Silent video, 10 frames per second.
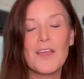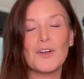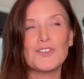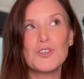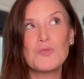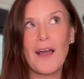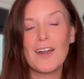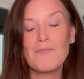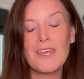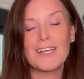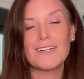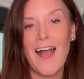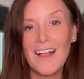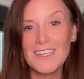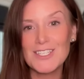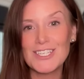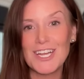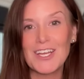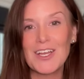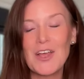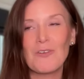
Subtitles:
you want to be acknowledging